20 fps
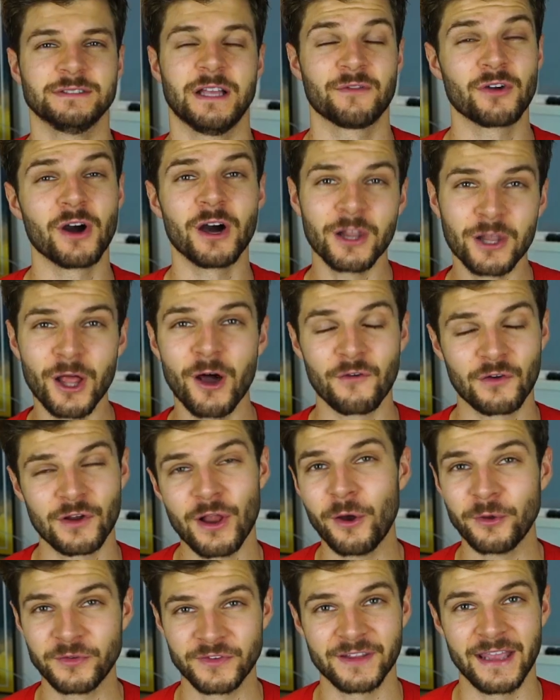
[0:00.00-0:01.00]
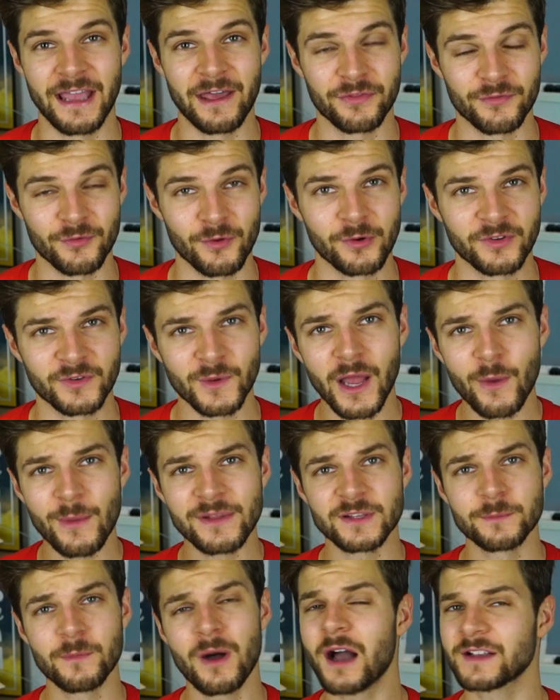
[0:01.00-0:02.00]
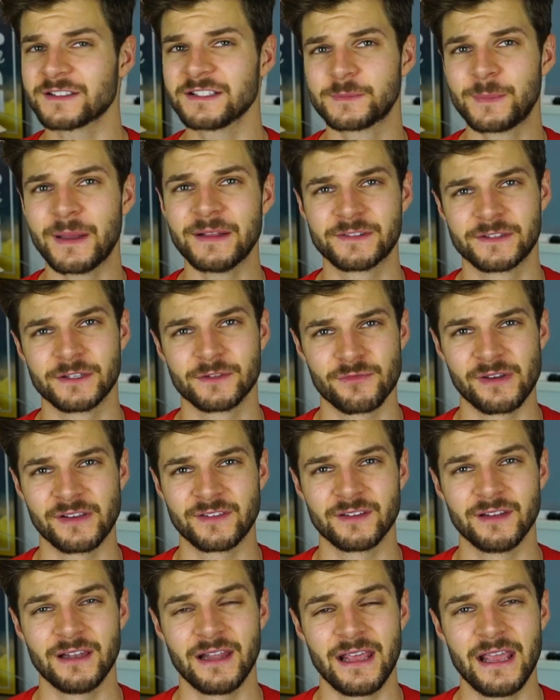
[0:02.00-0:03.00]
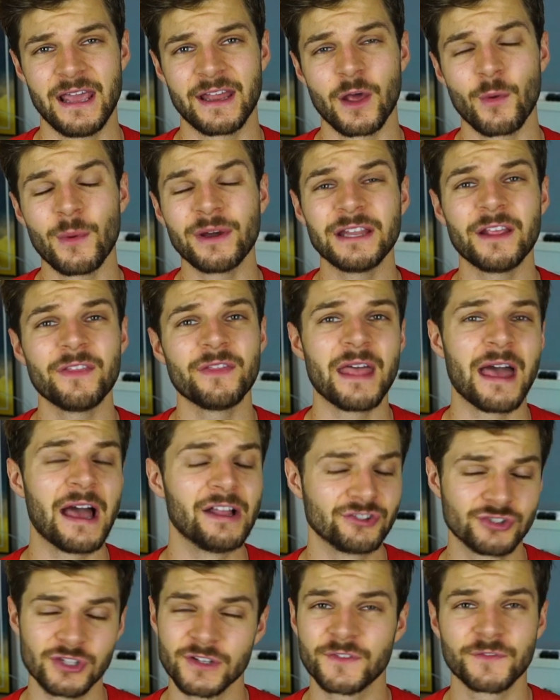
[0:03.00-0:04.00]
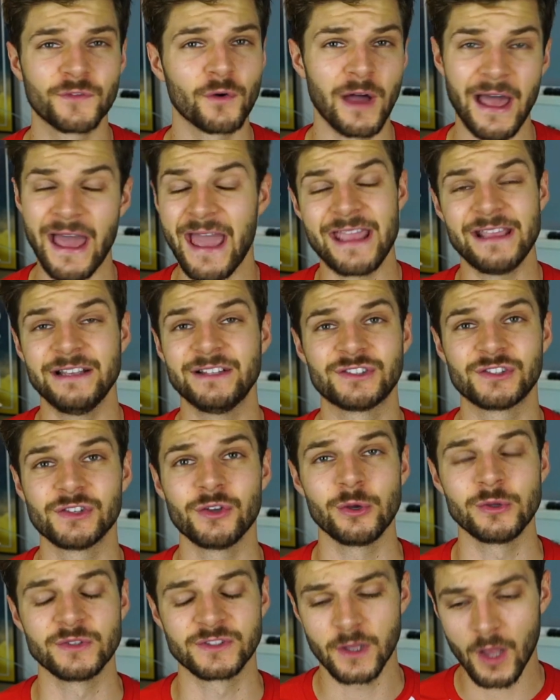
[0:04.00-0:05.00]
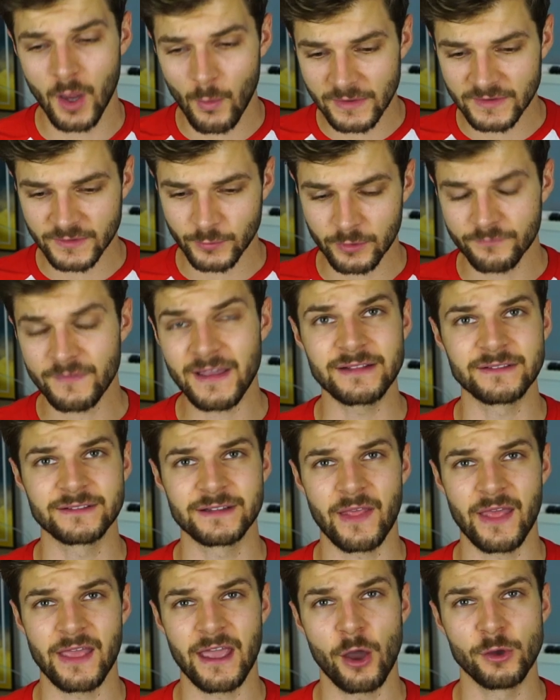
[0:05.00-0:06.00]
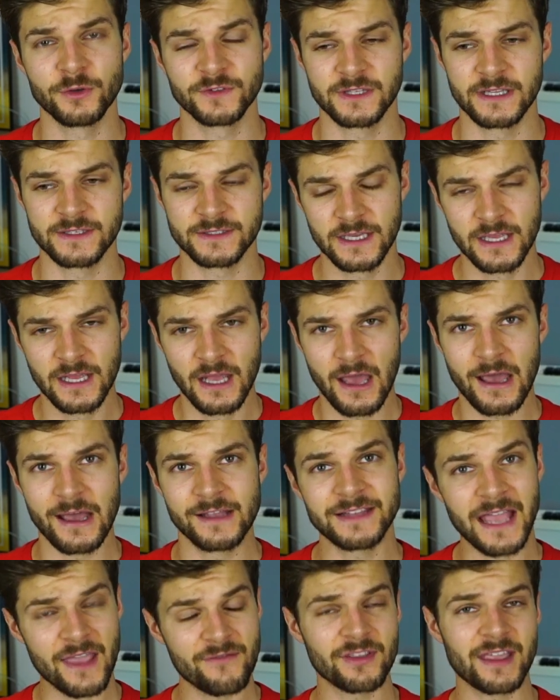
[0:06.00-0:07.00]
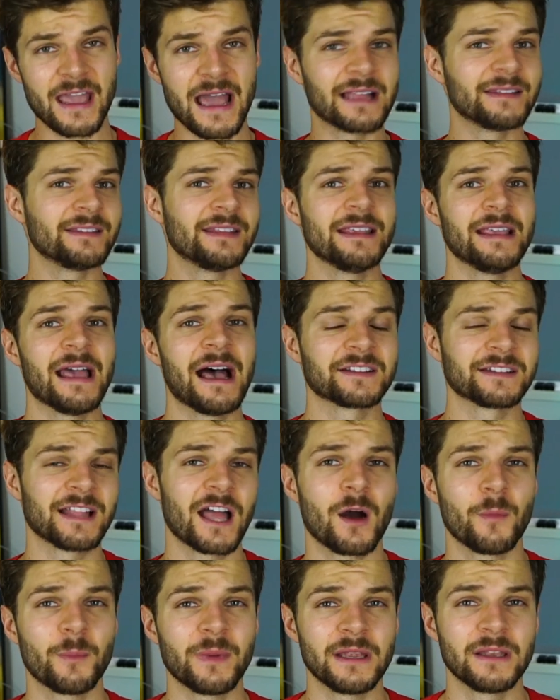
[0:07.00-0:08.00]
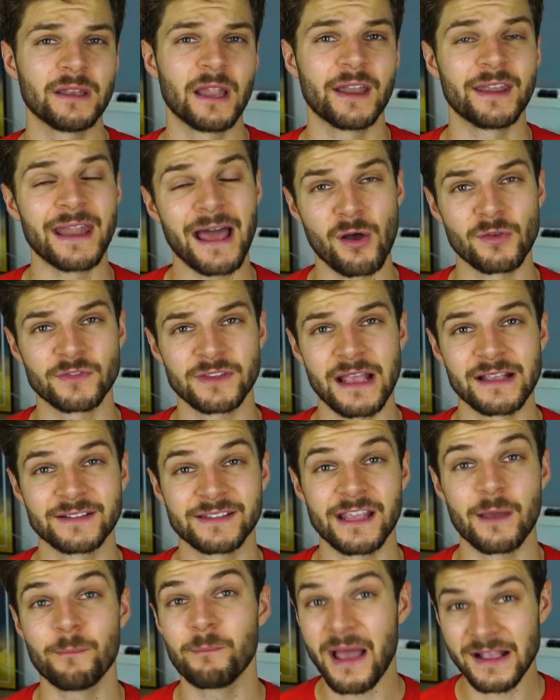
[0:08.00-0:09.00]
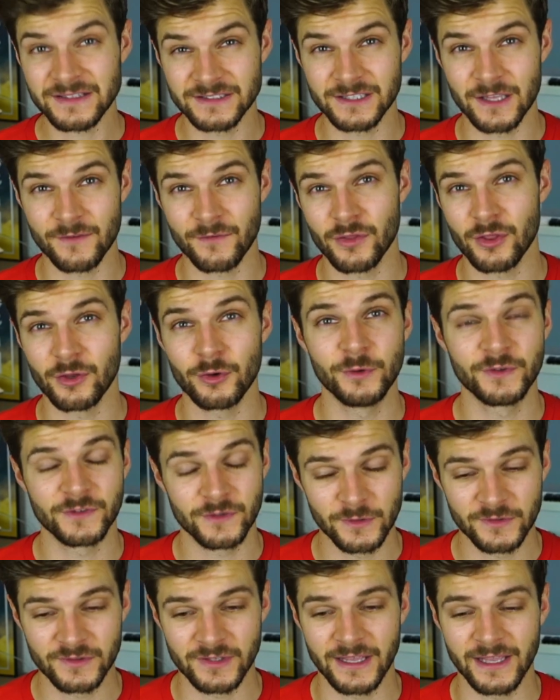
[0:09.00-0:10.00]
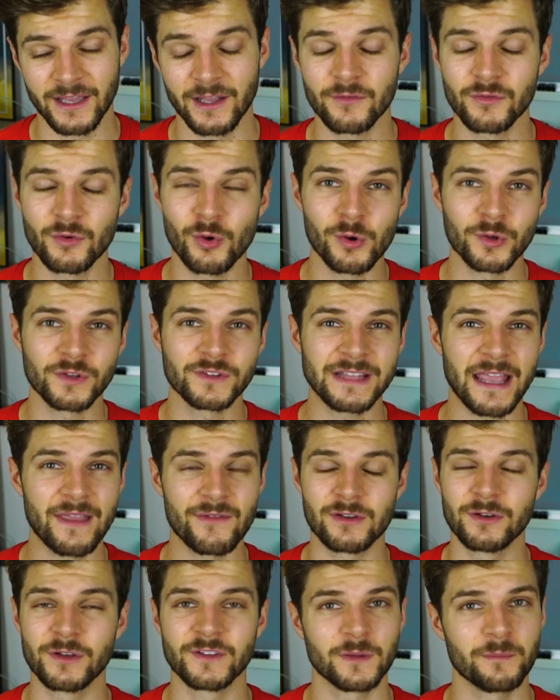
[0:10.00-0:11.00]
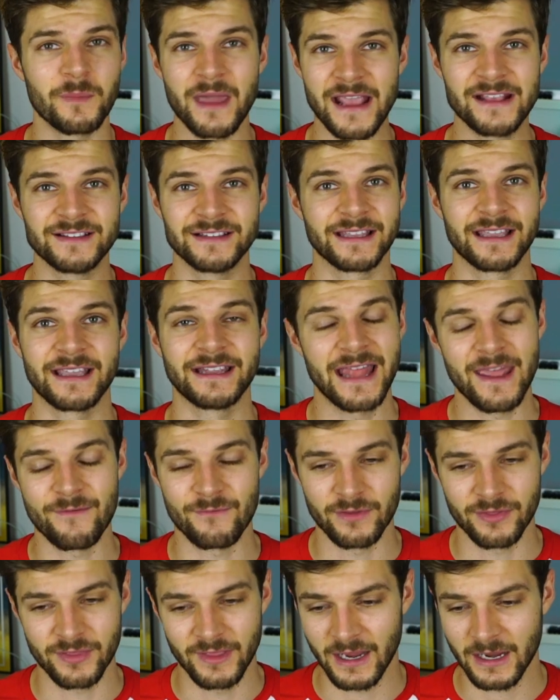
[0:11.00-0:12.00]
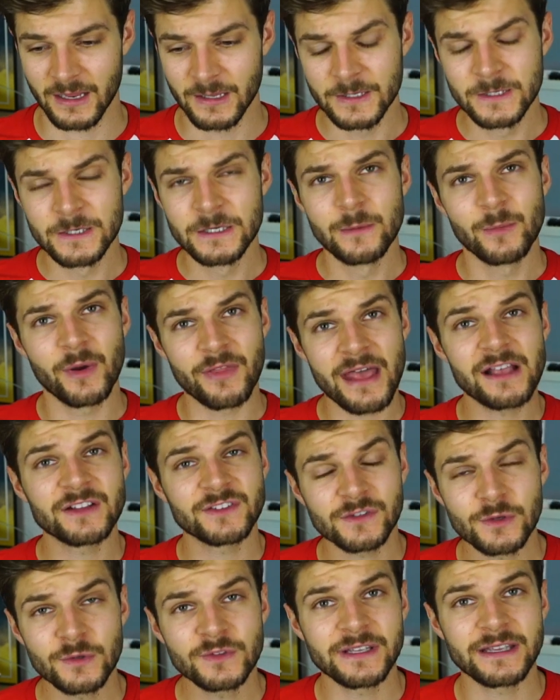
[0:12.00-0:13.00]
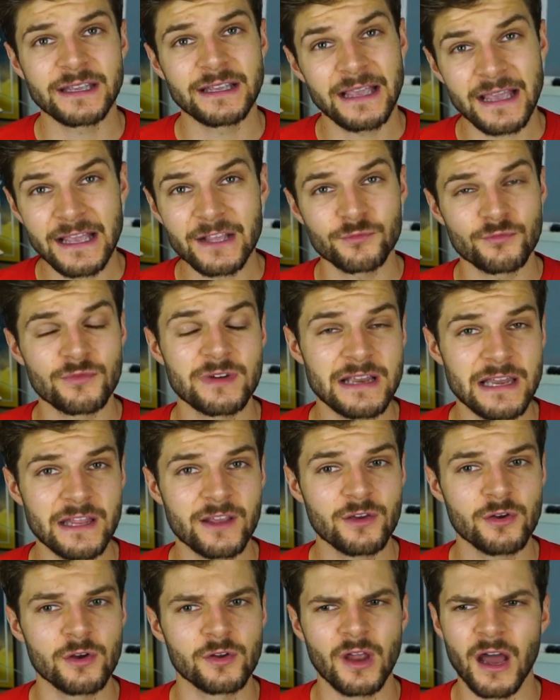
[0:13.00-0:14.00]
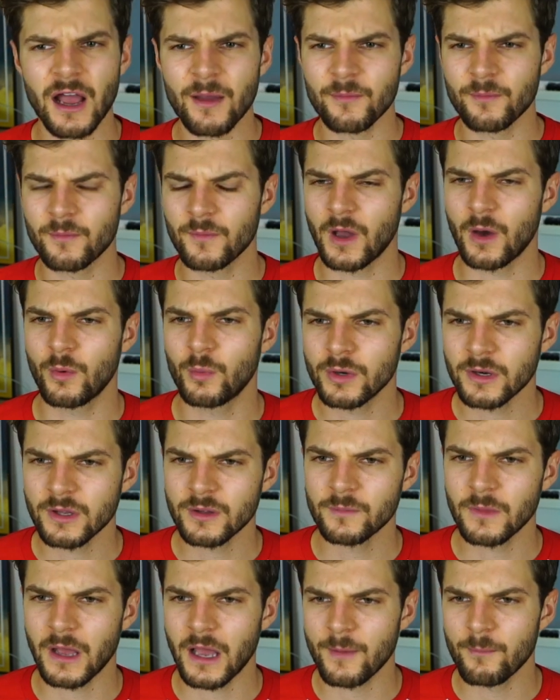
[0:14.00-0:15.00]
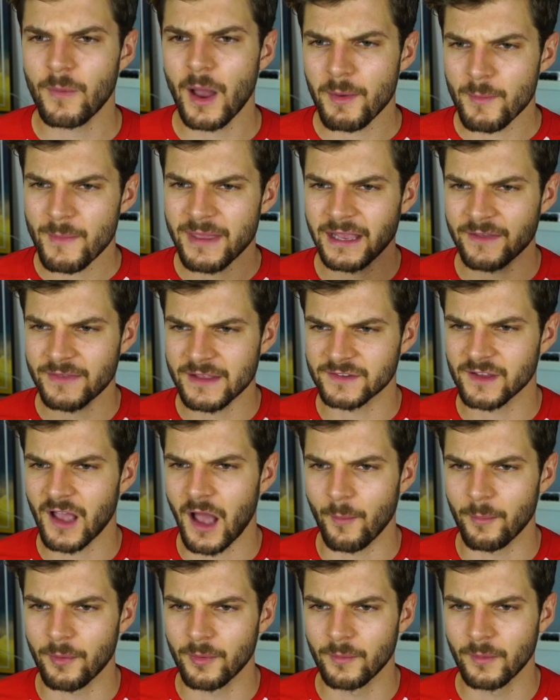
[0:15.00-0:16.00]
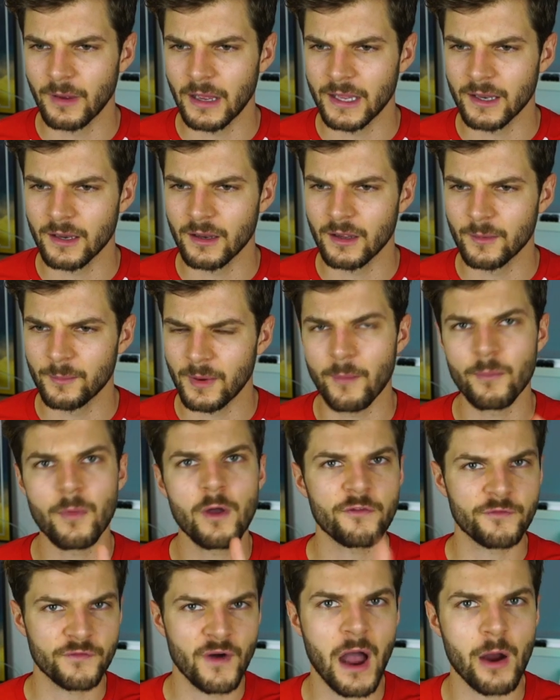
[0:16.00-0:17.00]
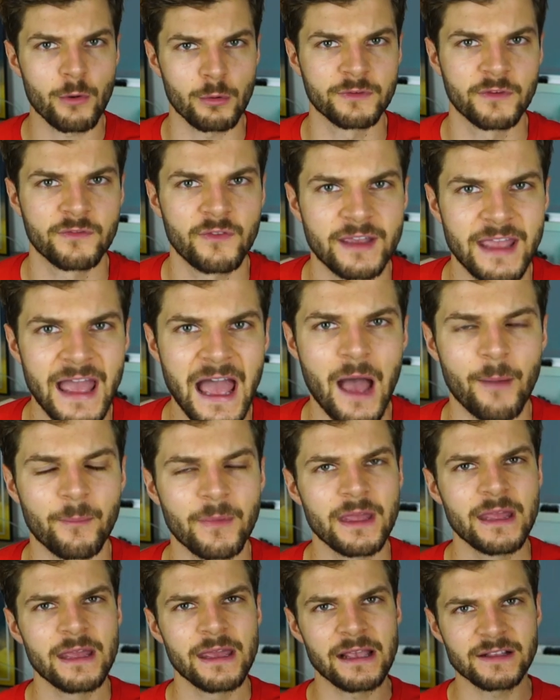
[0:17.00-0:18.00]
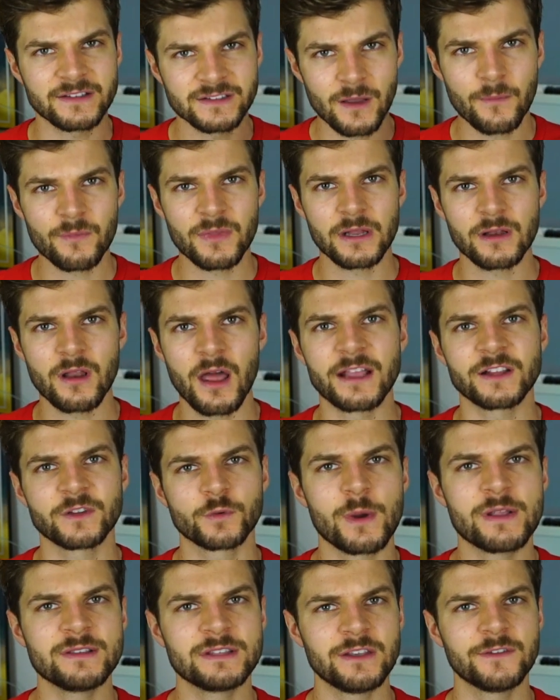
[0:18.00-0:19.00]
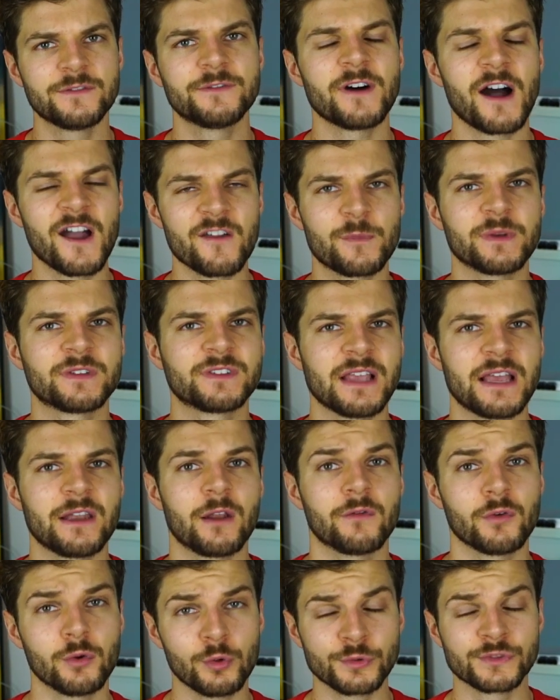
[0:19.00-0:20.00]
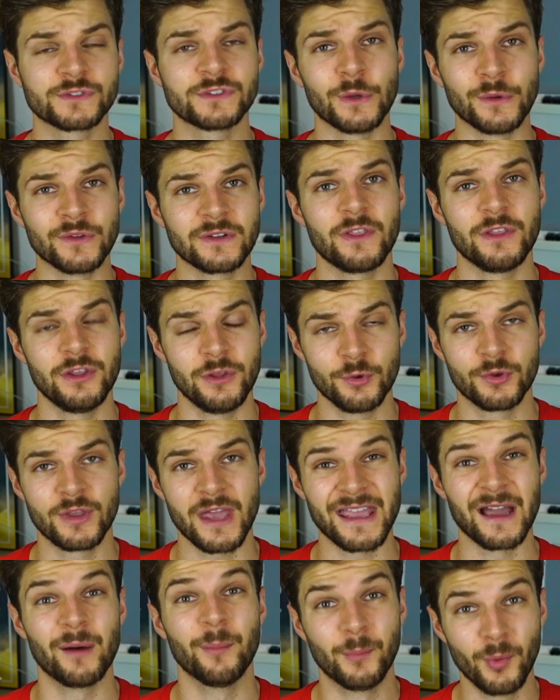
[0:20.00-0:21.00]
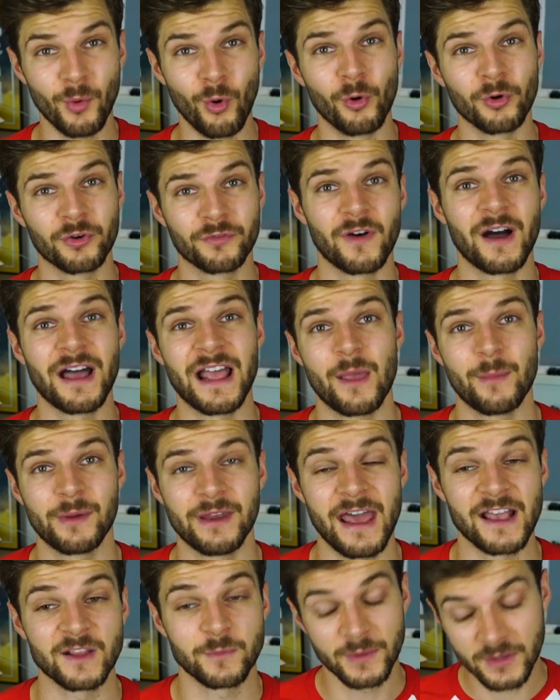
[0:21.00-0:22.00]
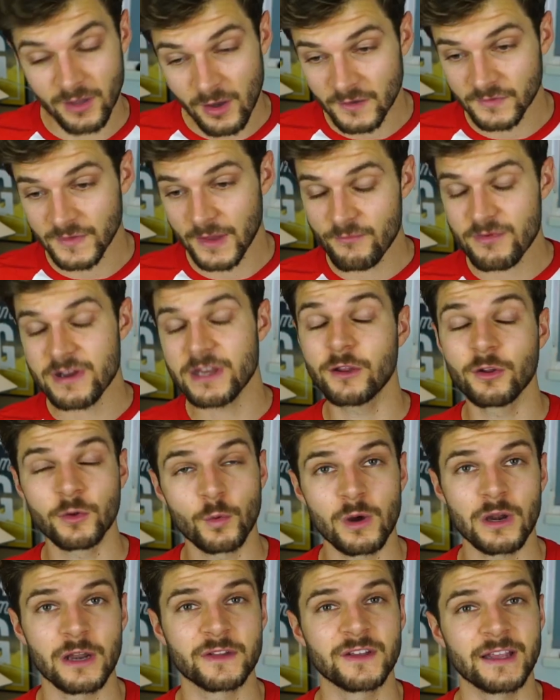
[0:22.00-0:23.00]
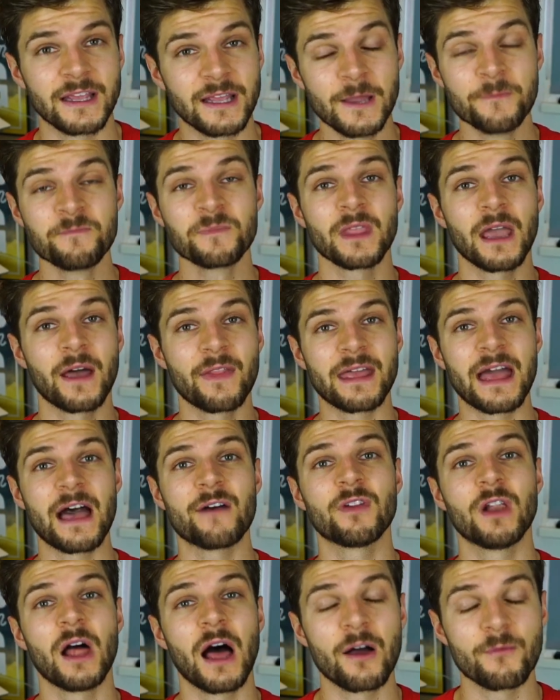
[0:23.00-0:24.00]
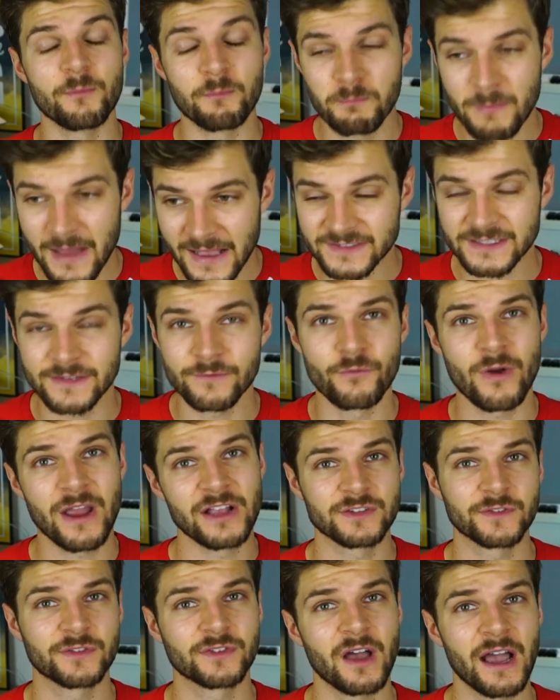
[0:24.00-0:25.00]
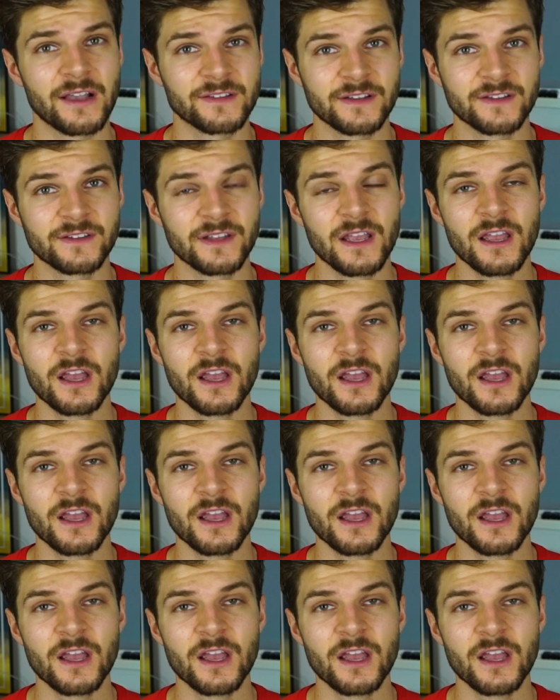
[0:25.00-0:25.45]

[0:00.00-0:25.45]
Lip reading: I've got a lot of clothes to get through. So I went to Marks & Spencer's recently, and I went in there just for a suit. So I went to an event that they hosted. David Gandy has now been announced as the ambassador for the new suiting, and of course, David looks amazing in everything. But their suiting is really good. I might be making this up, but I'm not far off if I am. It's something like 25% of all suits in the UK are bought via M&S because they're really good quality and they have a massive range of sizes.